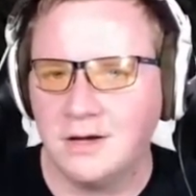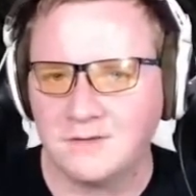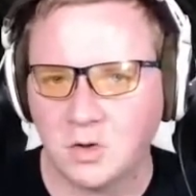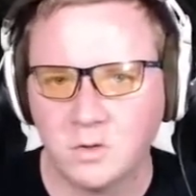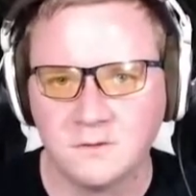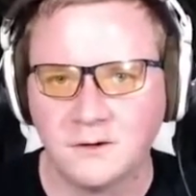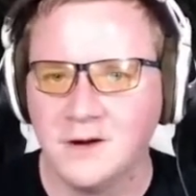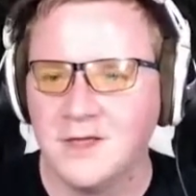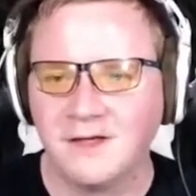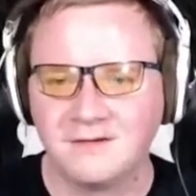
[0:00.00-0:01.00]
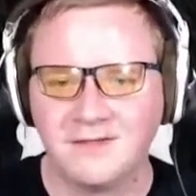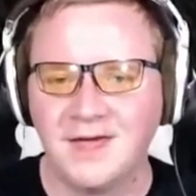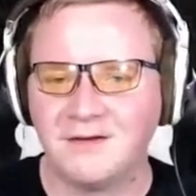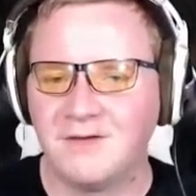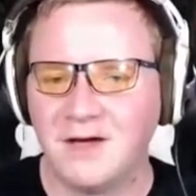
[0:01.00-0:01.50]
is a cruiser. This
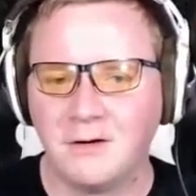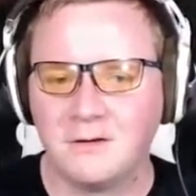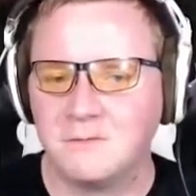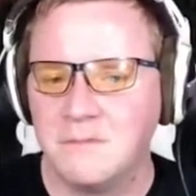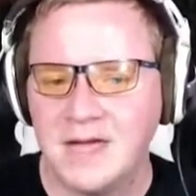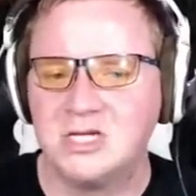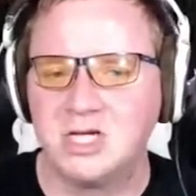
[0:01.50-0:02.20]
thing, Vanguard's meant